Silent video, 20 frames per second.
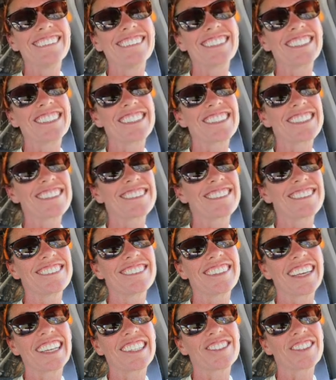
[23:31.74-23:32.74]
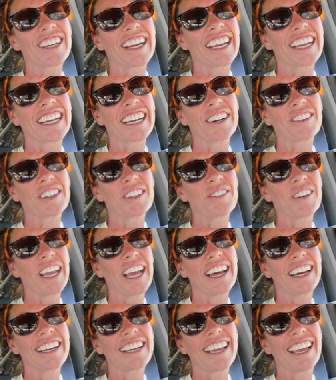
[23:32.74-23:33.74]
just thanks for hanging out with
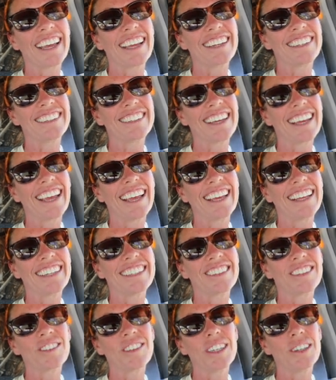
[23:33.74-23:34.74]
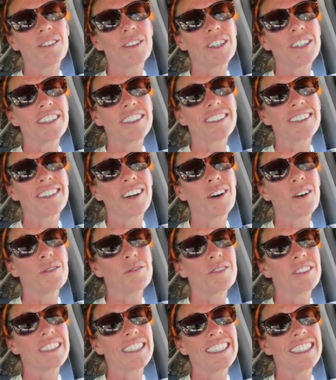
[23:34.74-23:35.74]
me again, and we will
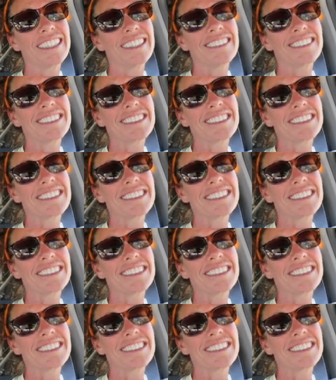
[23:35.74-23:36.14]
hopefully